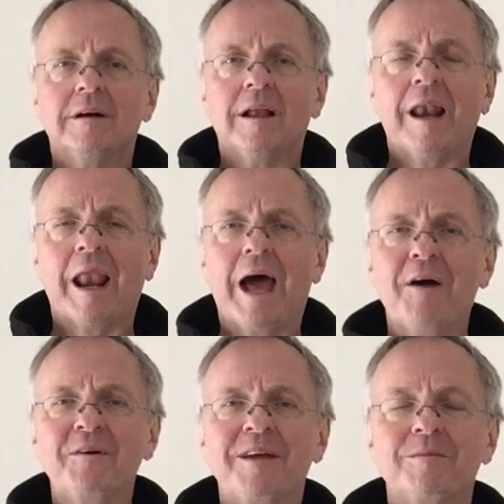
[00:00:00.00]

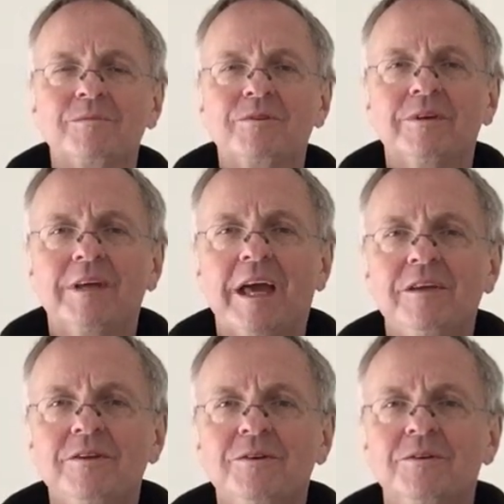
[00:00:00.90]
Allow him to
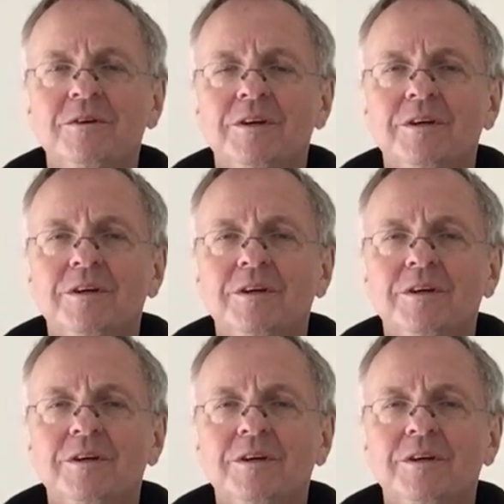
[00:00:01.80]
get you